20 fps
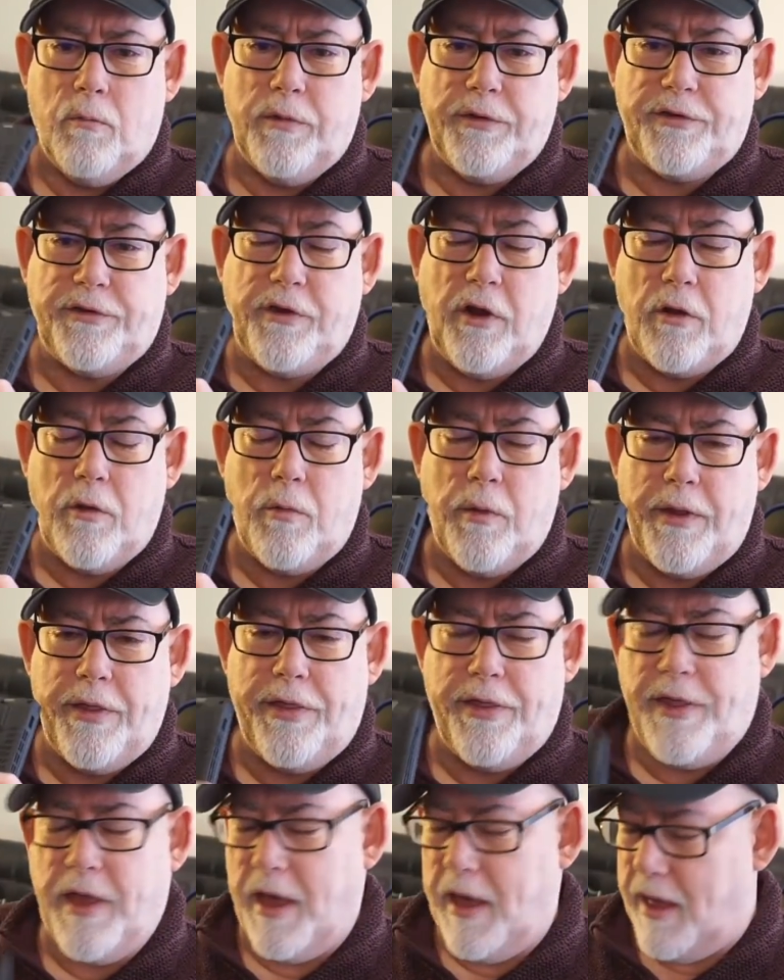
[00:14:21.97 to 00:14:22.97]
we're stuck
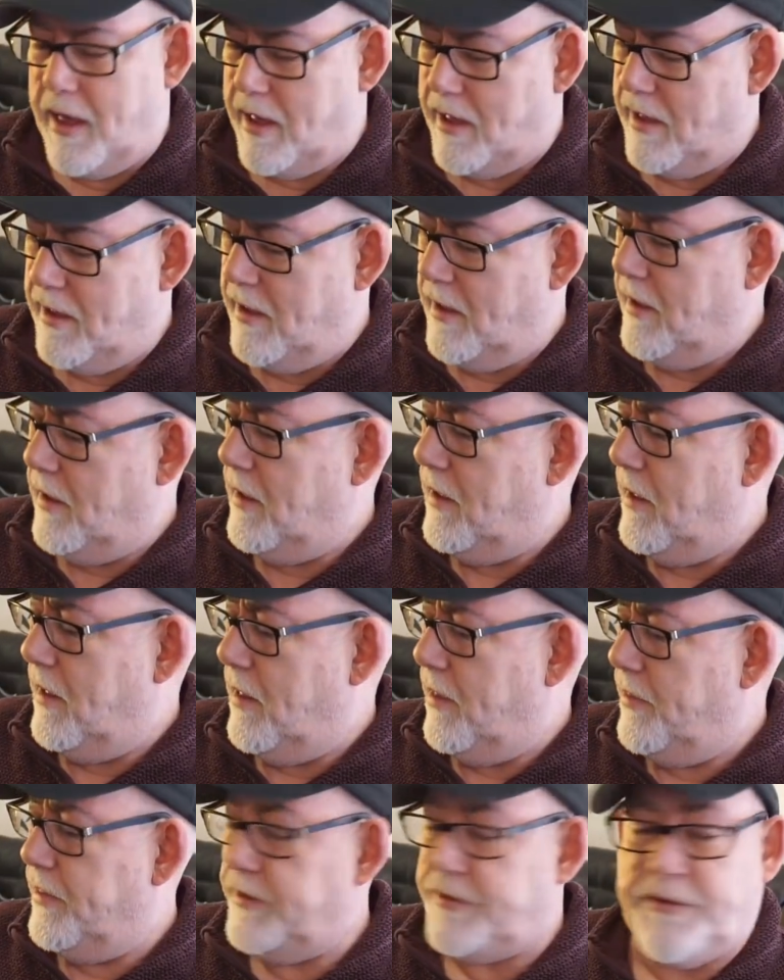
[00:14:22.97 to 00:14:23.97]
with uh,
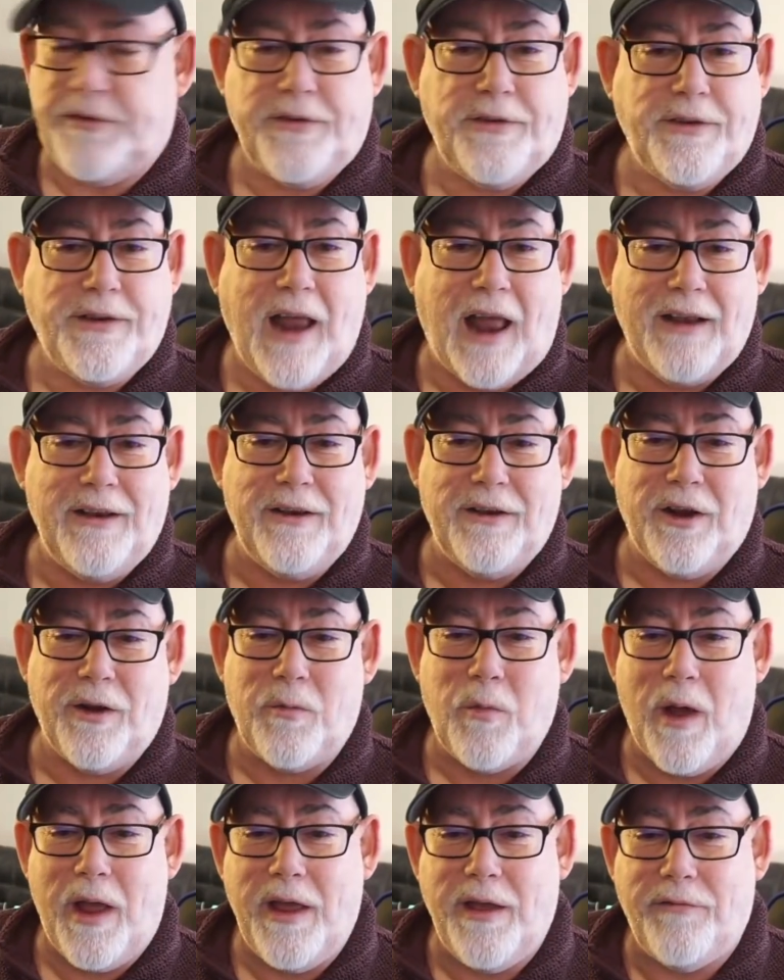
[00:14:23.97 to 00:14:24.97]
the
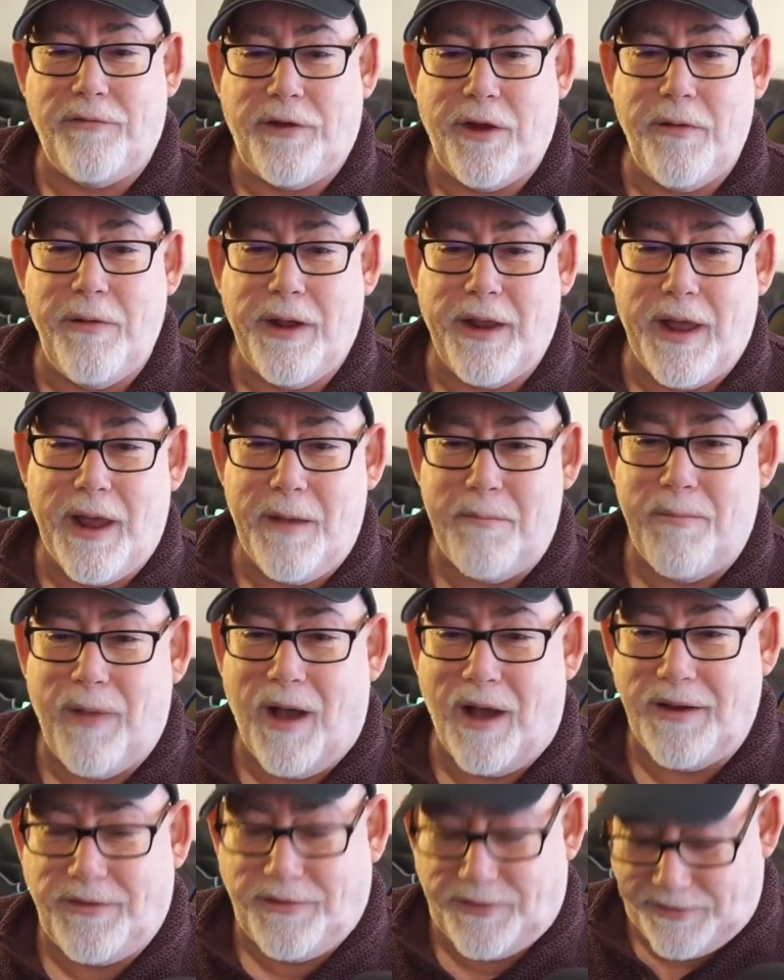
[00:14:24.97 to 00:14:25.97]
standard way of doing it
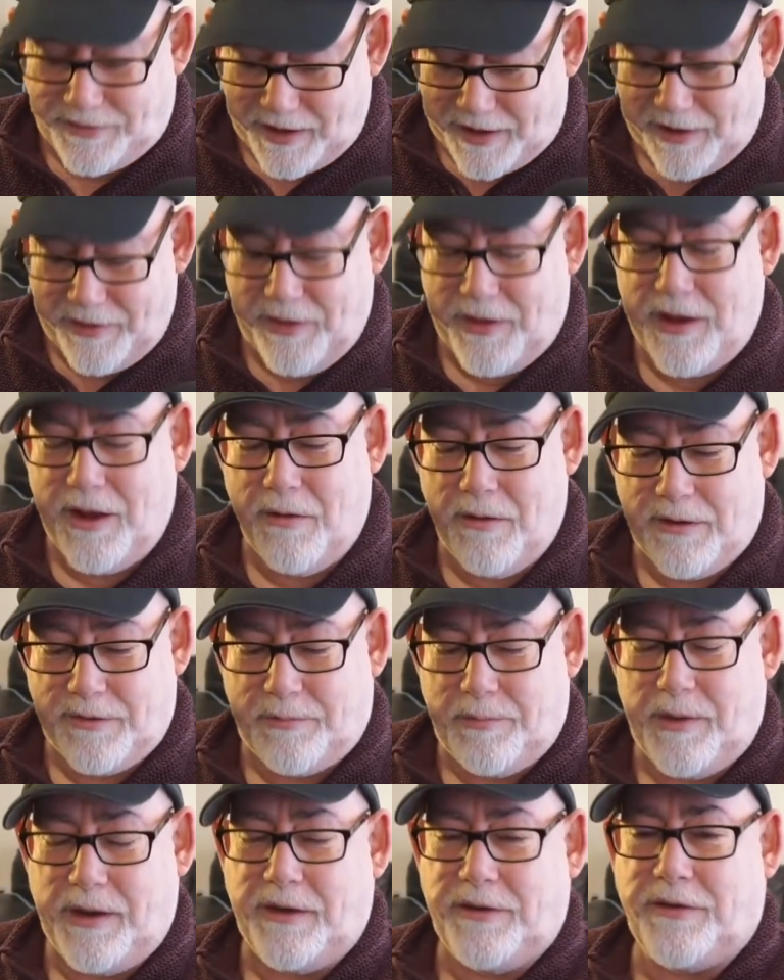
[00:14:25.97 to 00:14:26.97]
by sticking the
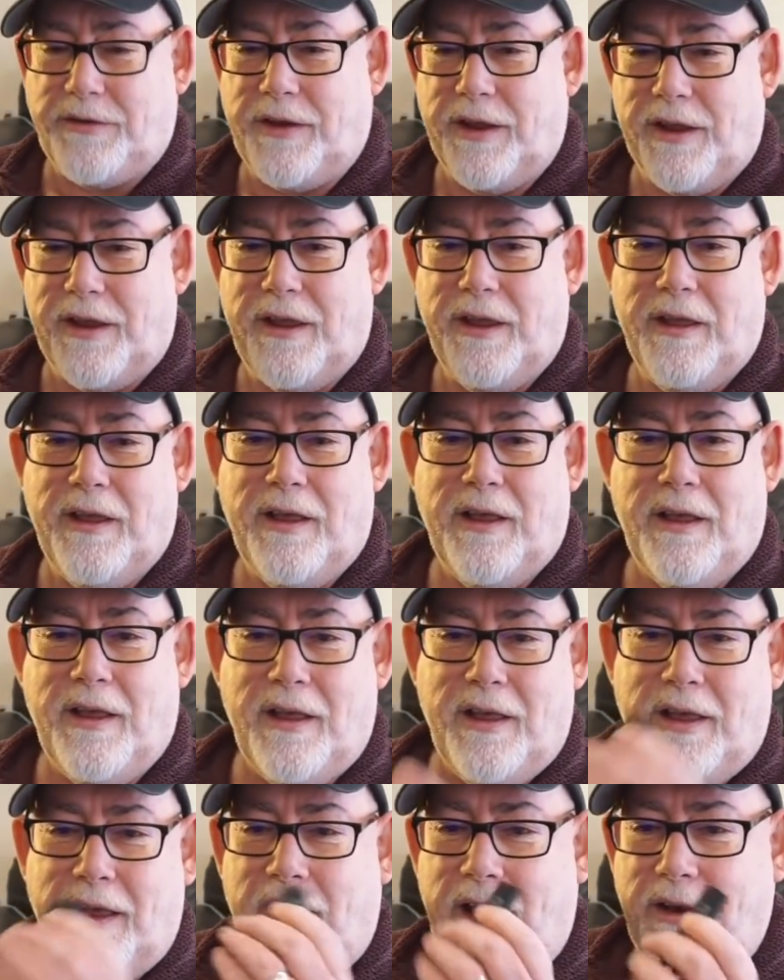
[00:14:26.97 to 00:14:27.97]
USB stick
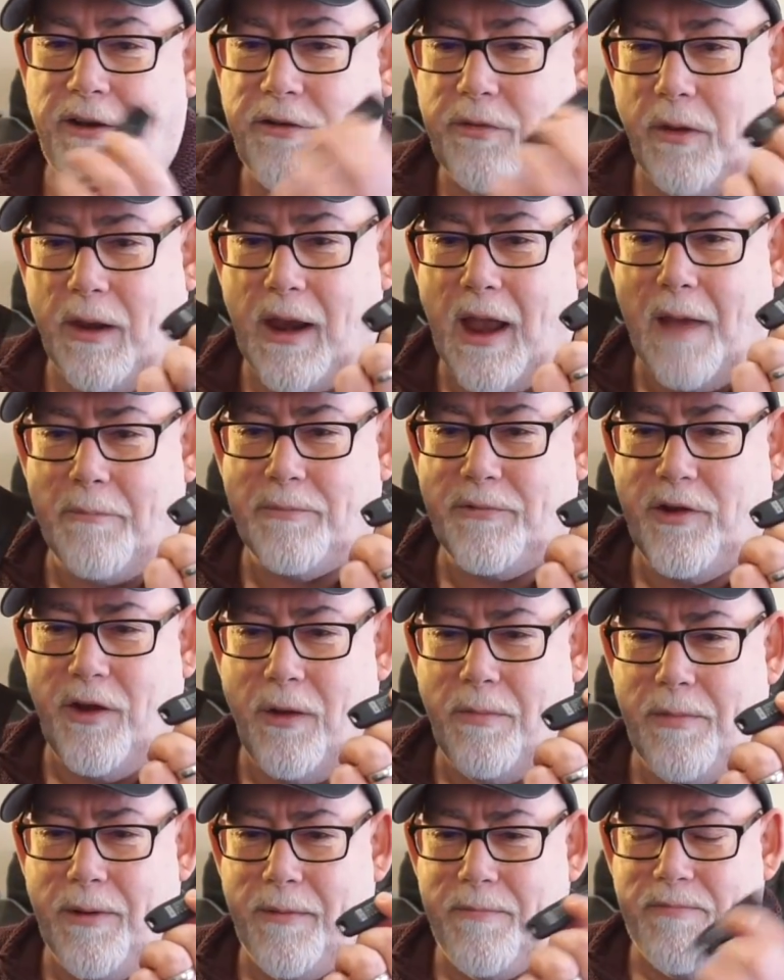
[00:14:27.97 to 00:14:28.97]
into a
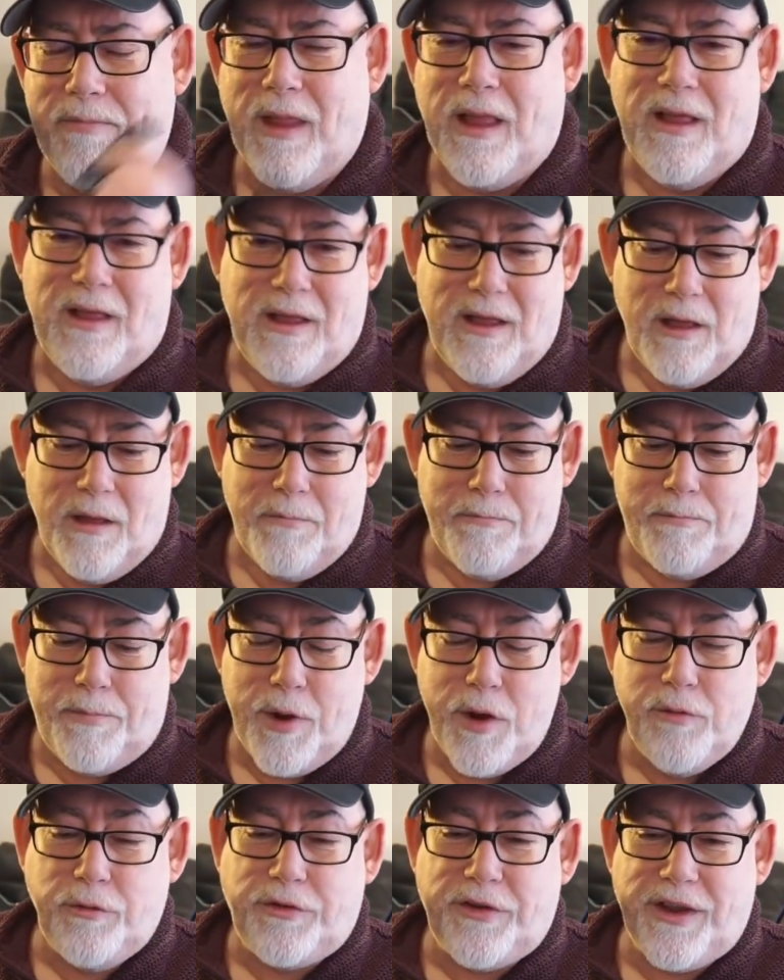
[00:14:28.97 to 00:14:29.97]
laptop,
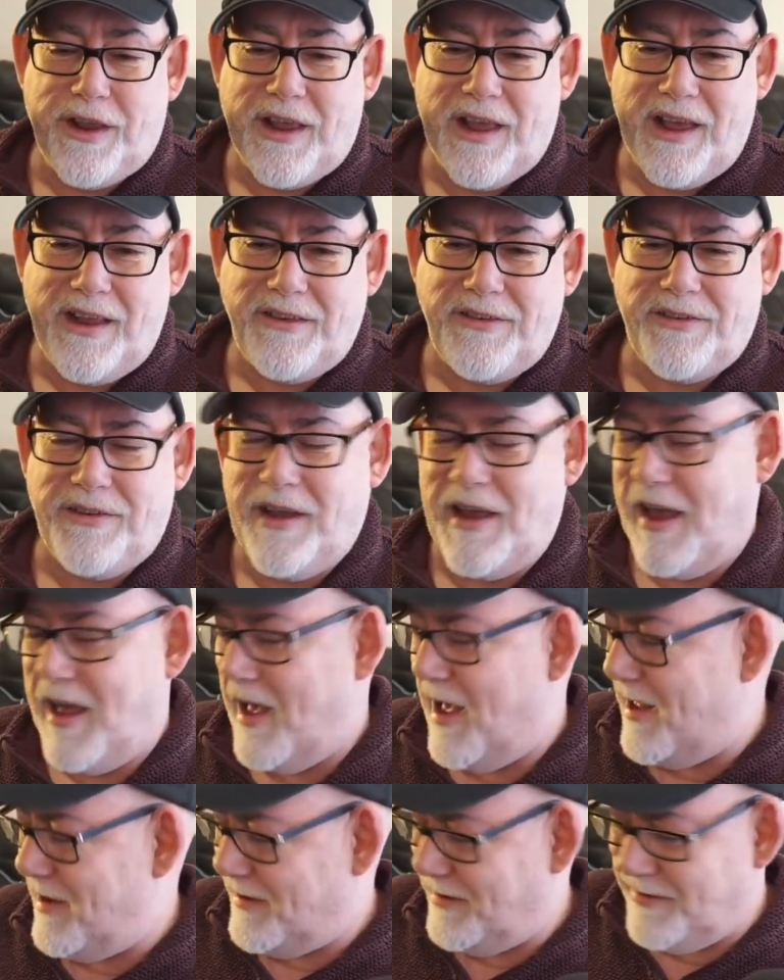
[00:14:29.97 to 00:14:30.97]
booting it,
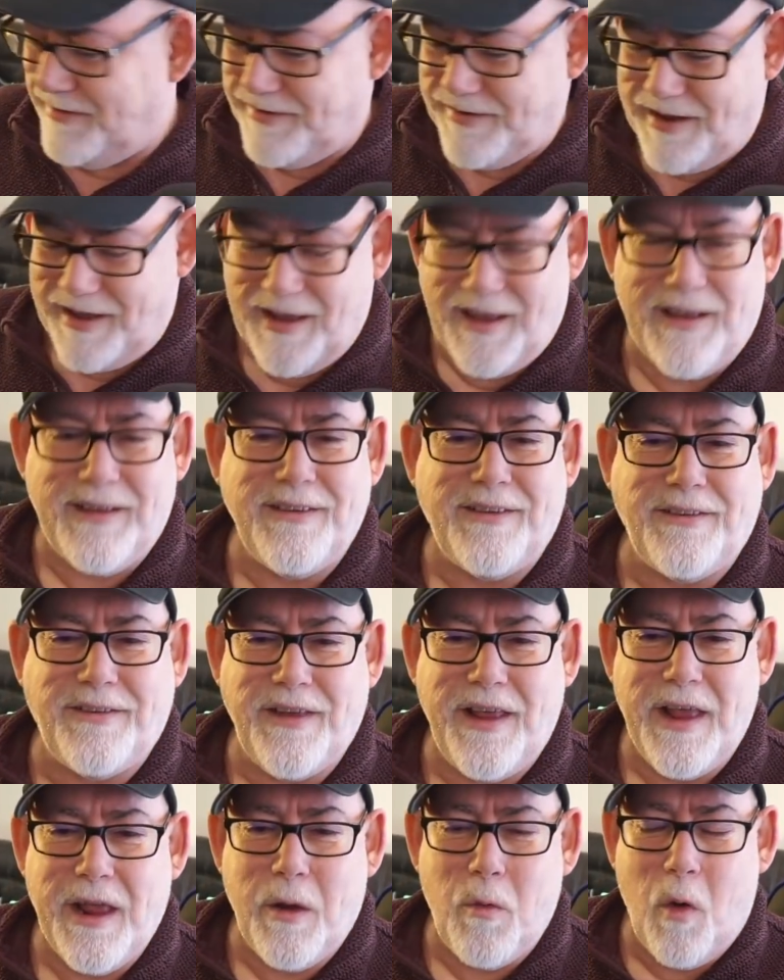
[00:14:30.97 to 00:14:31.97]
and uh,
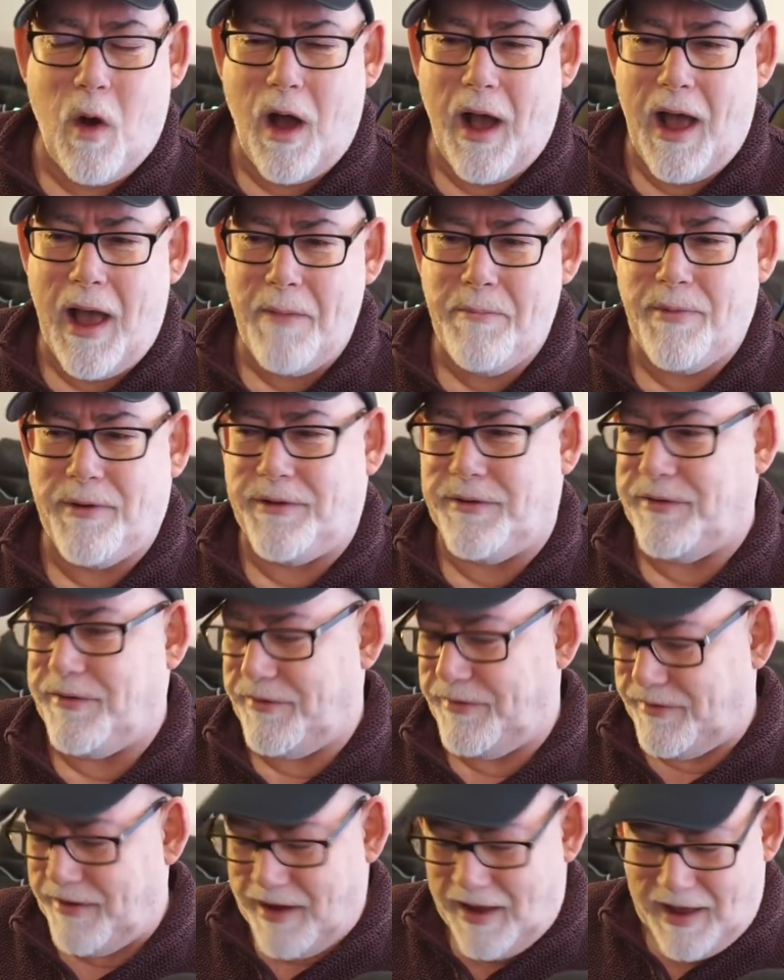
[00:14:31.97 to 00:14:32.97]
seeing what
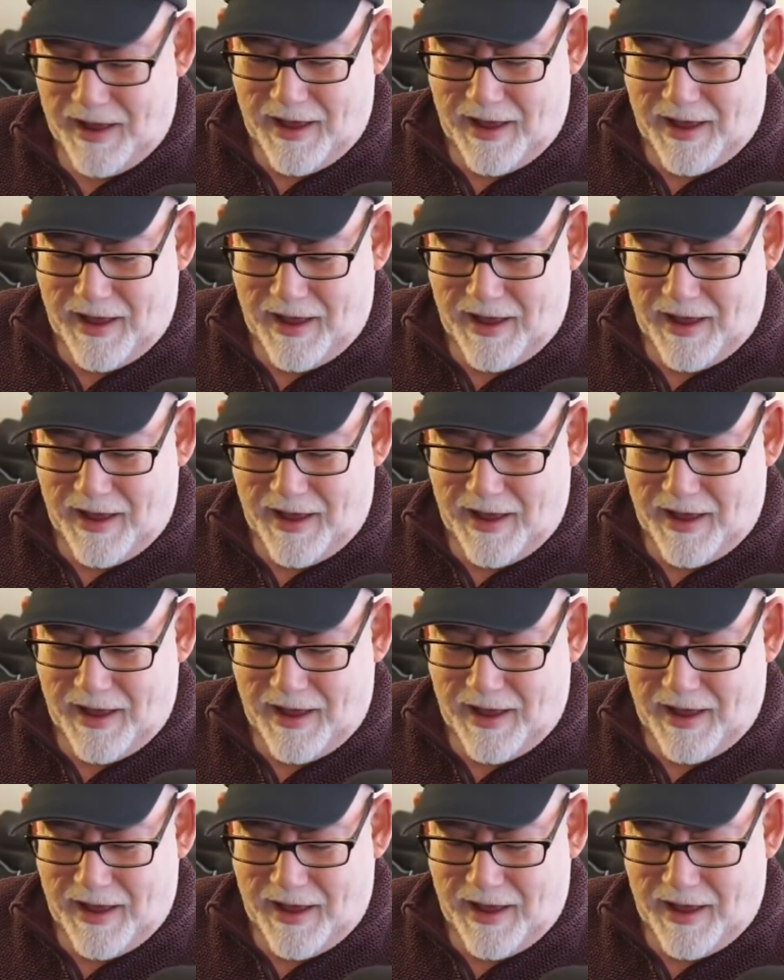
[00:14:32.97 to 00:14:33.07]
happens.